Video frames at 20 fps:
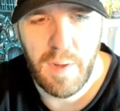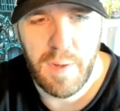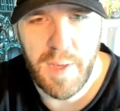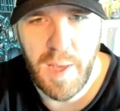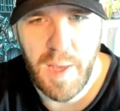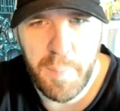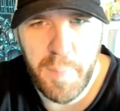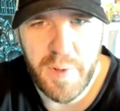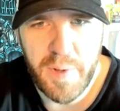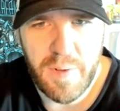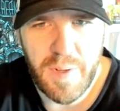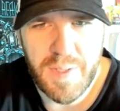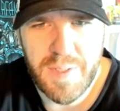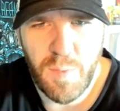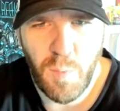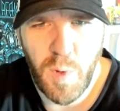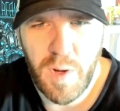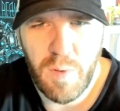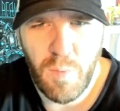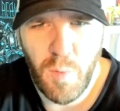Yeah, but
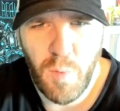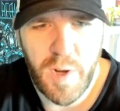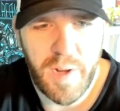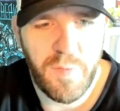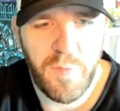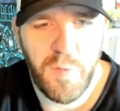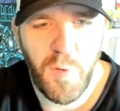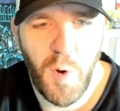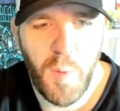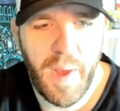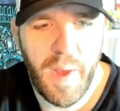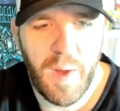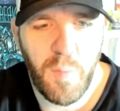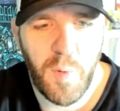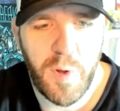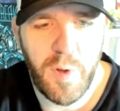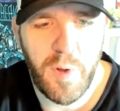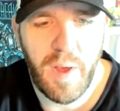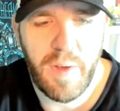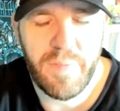we're in a format
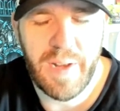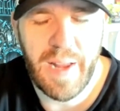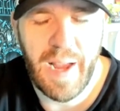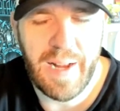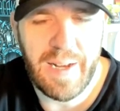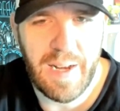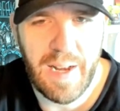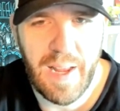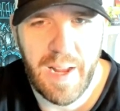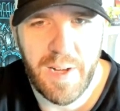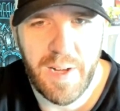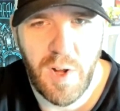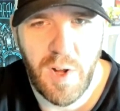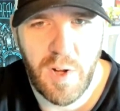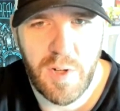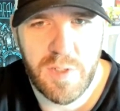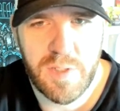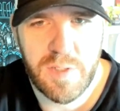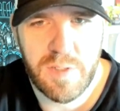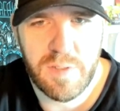where you have 99
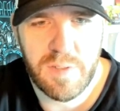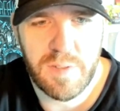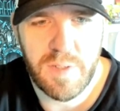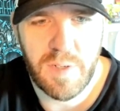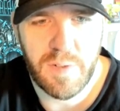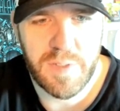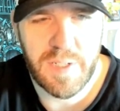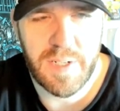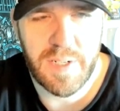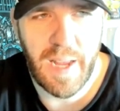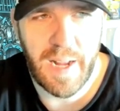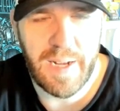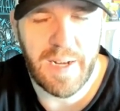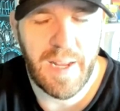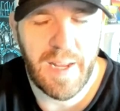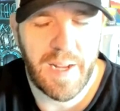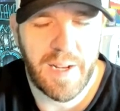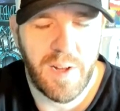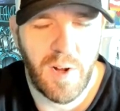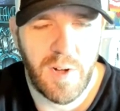cards. It's a
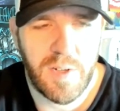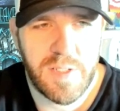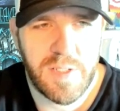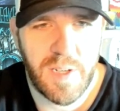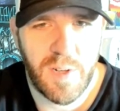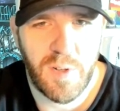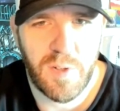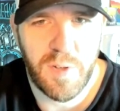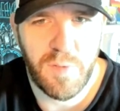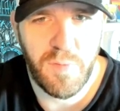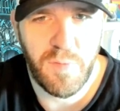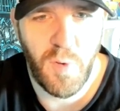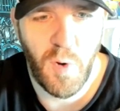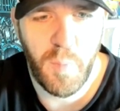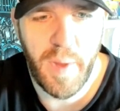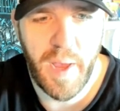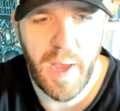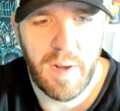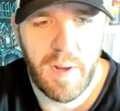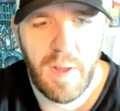99 card singleton
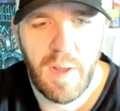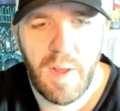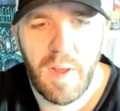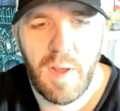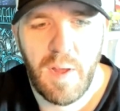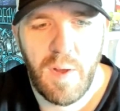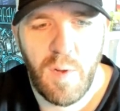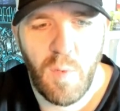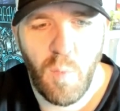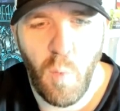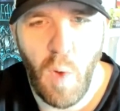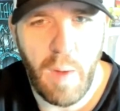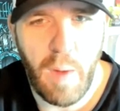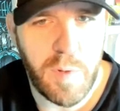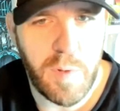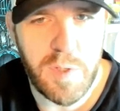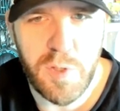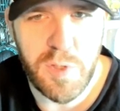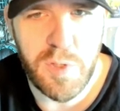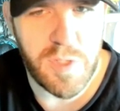format. Why
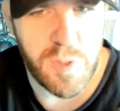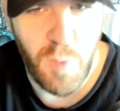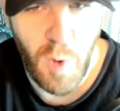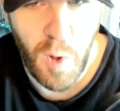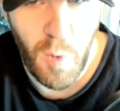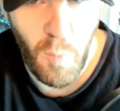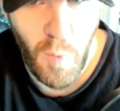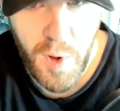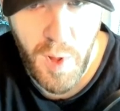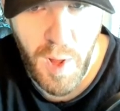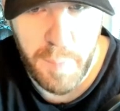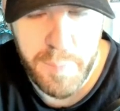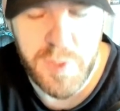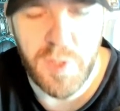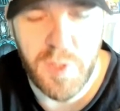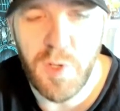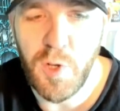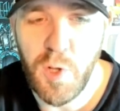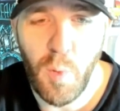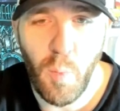would you just want one
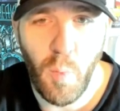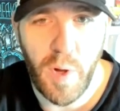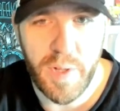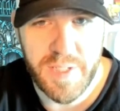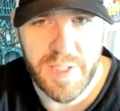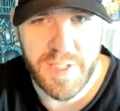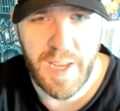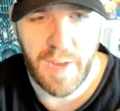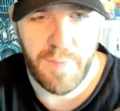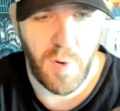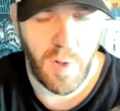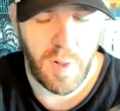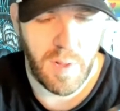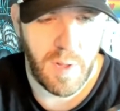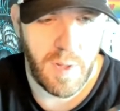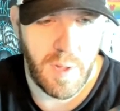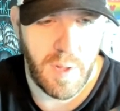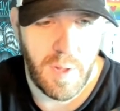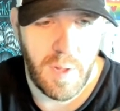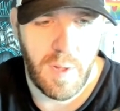option? You want several.
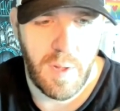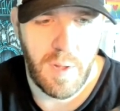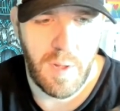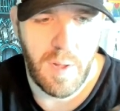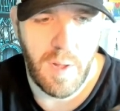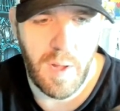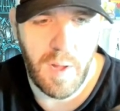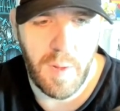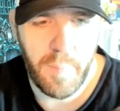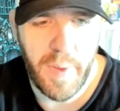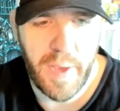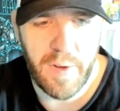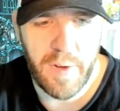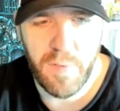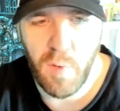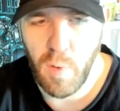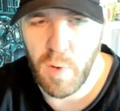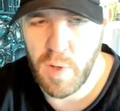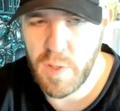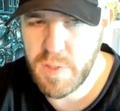And
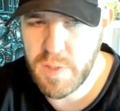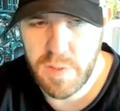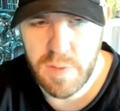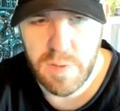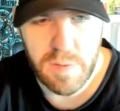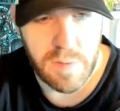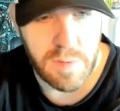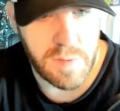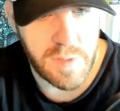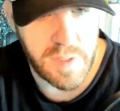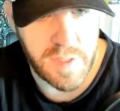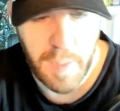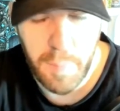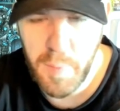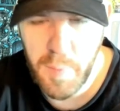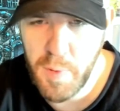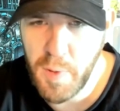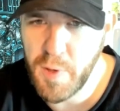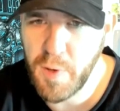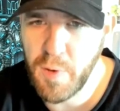of course,
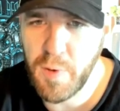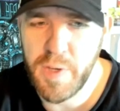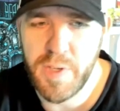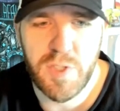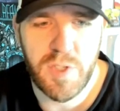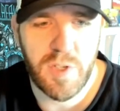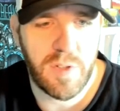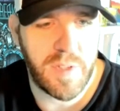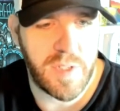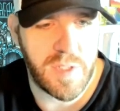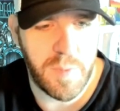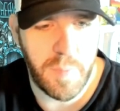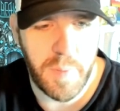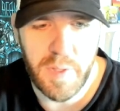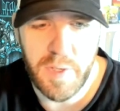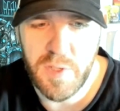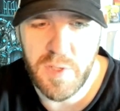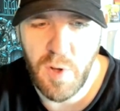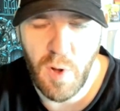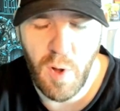stapled on a creature. These
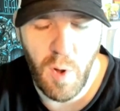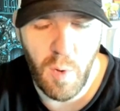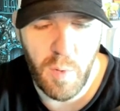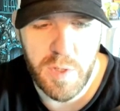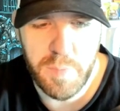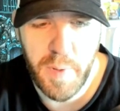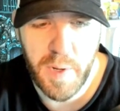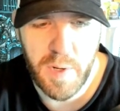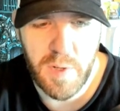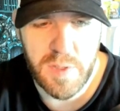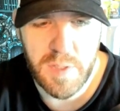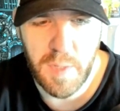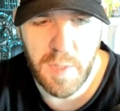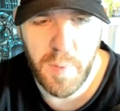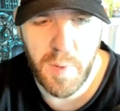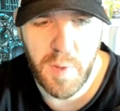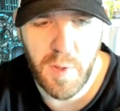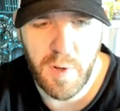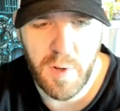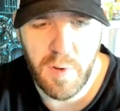abilities are always better
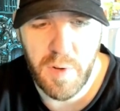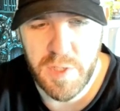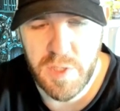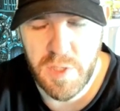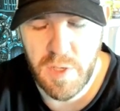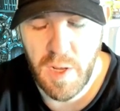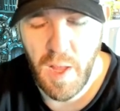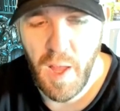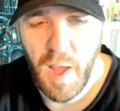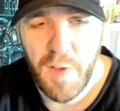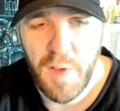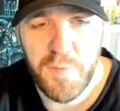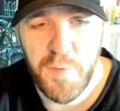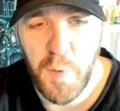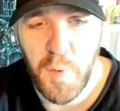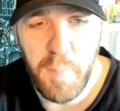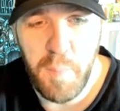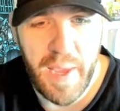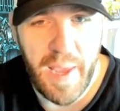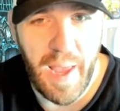stapled on a creature.
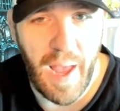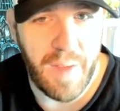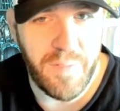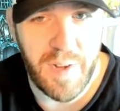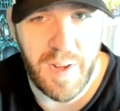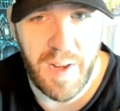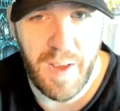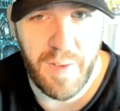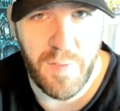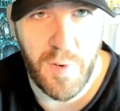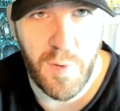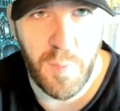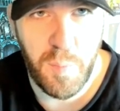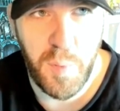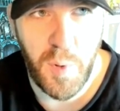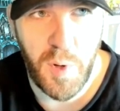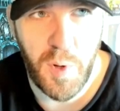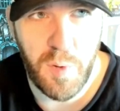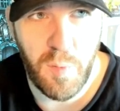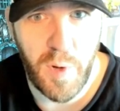For me, I've never
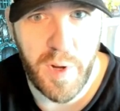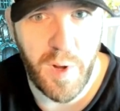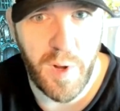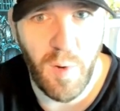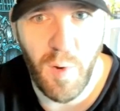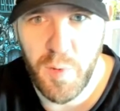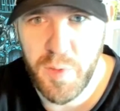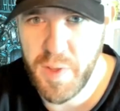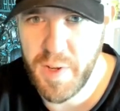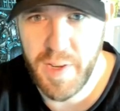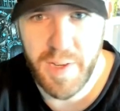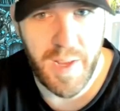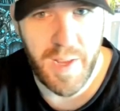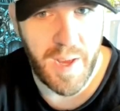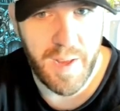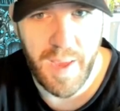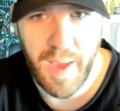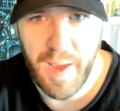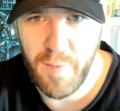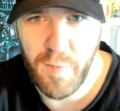put regrowth in a
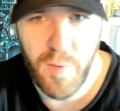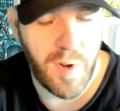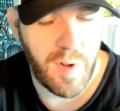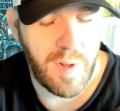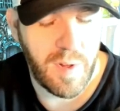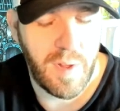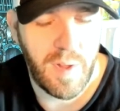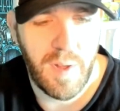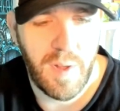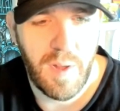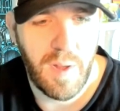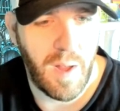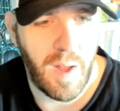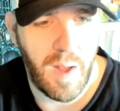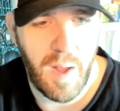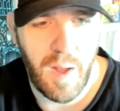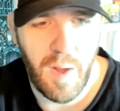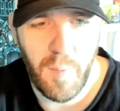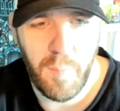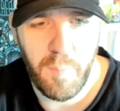deck ever.
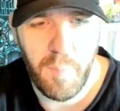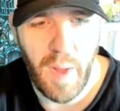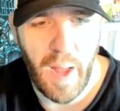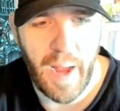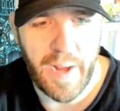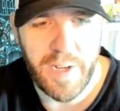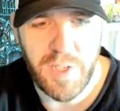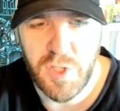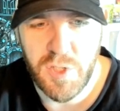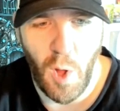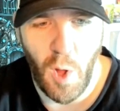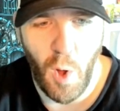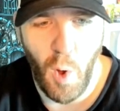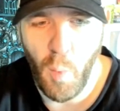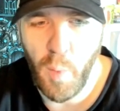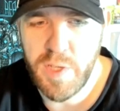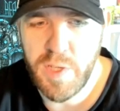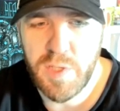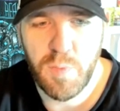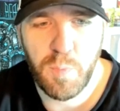I just
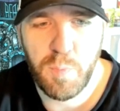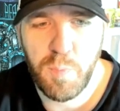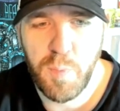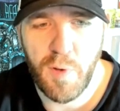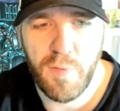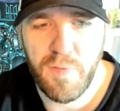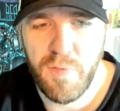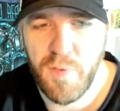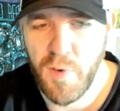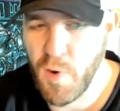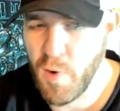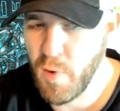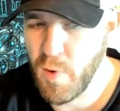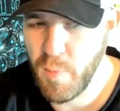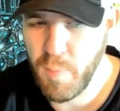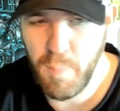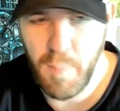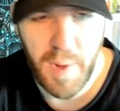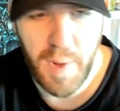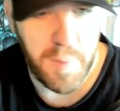always
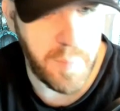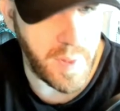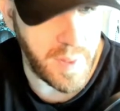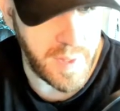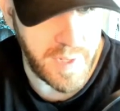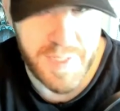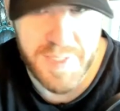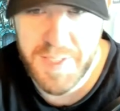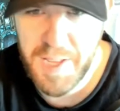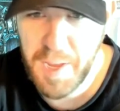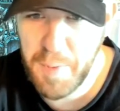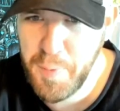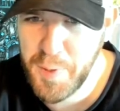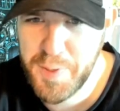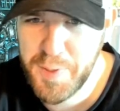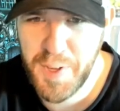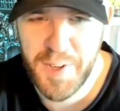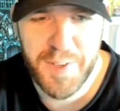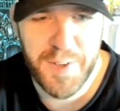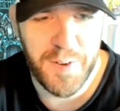prefer my ability
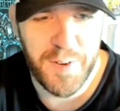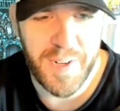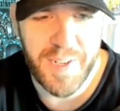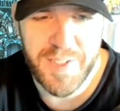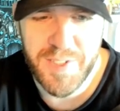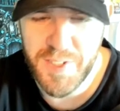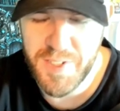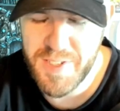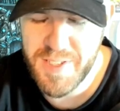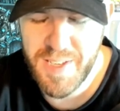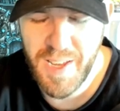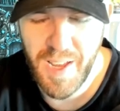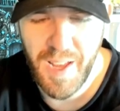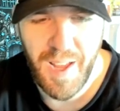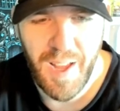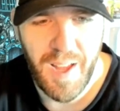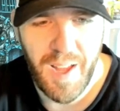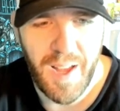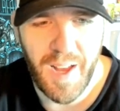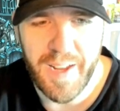stapled on creatures.
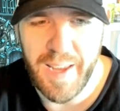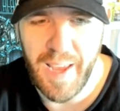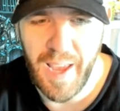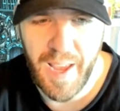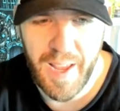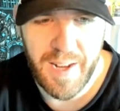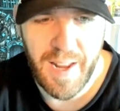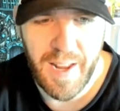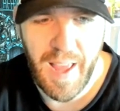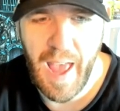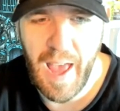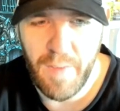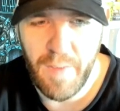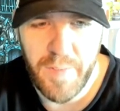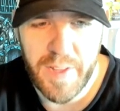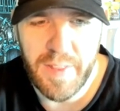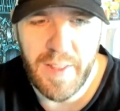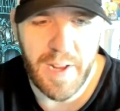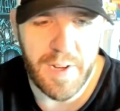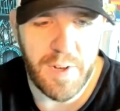Again,
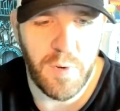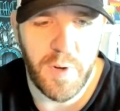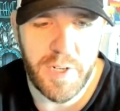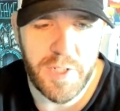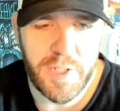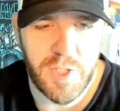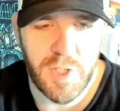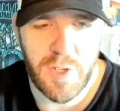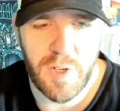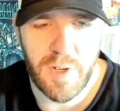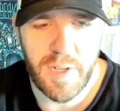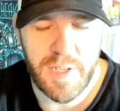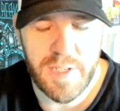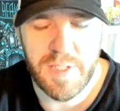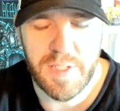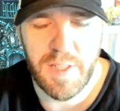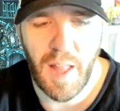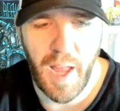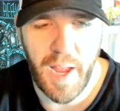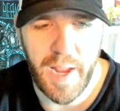having that creature
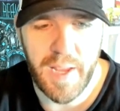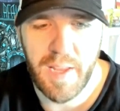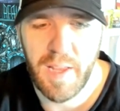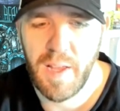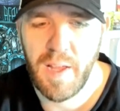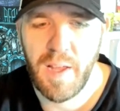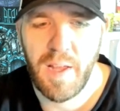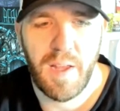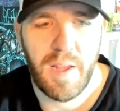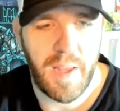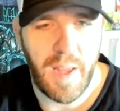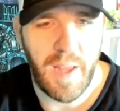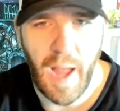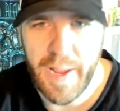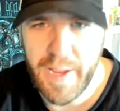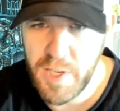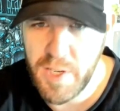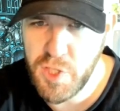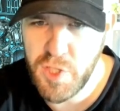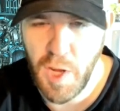is like,
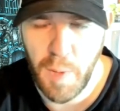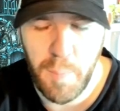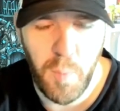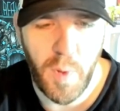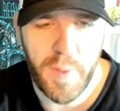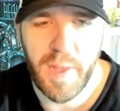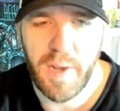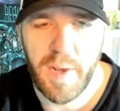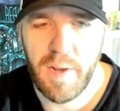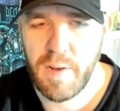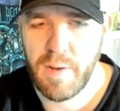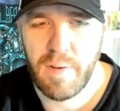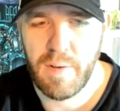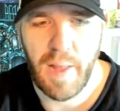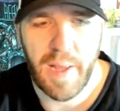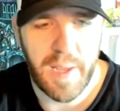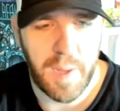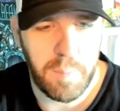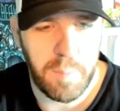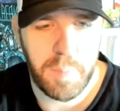I can chump with it.
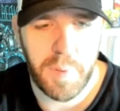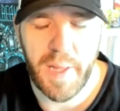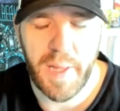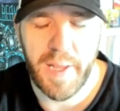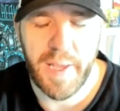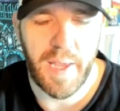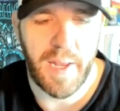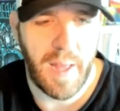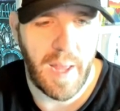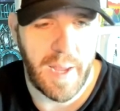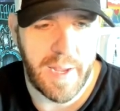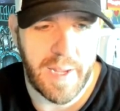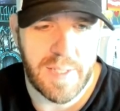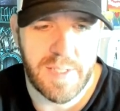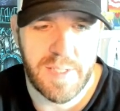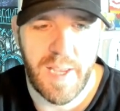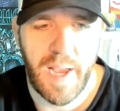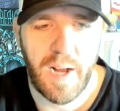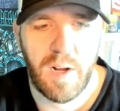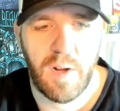I can blink it. I can
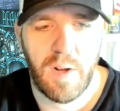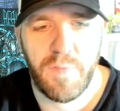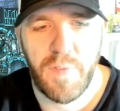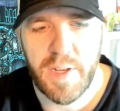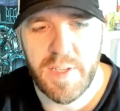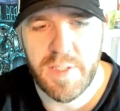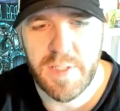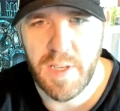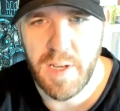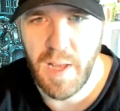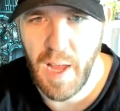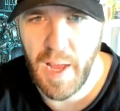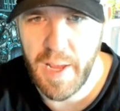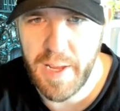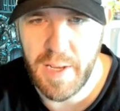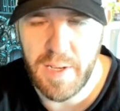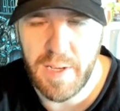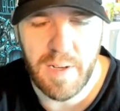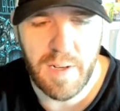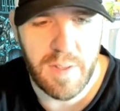sacrifice it. I
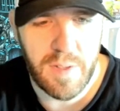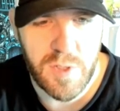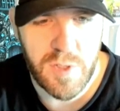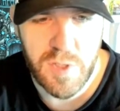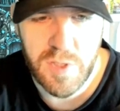can